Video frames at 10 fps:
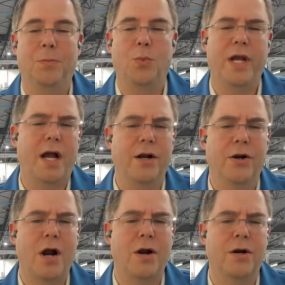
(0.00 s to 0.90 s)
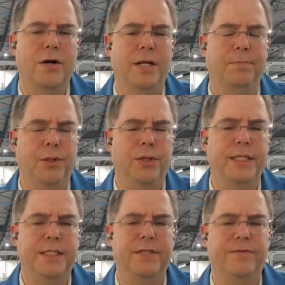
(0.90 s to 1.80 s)
We hire our
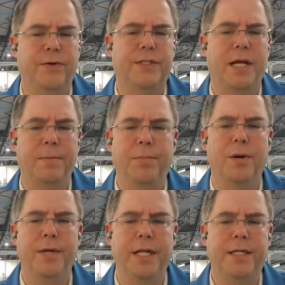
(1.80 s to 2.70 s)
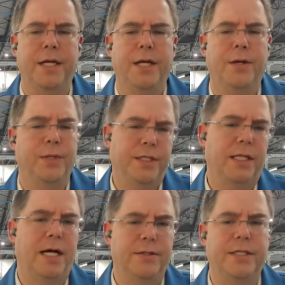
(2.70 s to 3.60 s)
employees as full-time permanent, which
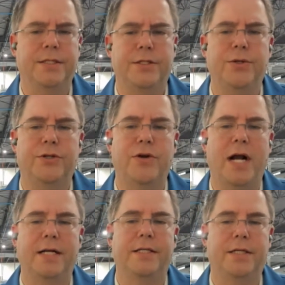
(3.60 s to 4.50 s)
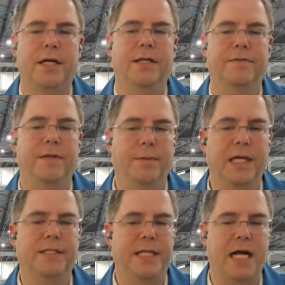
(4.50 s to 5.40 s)
allows us to attract kind of the
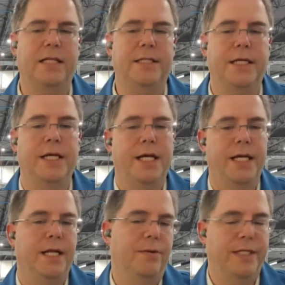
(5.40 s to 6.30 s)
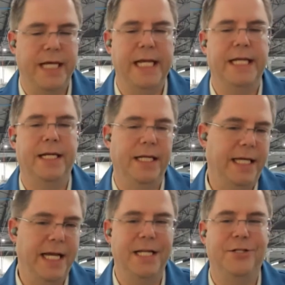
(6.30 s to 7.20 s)
best talent and retain and
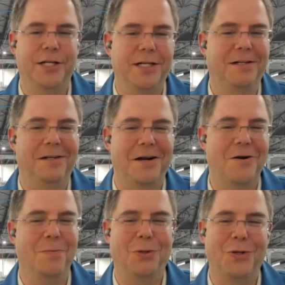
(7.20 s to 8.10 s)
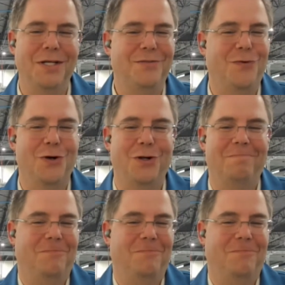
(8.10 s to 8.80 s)
engage in our employees for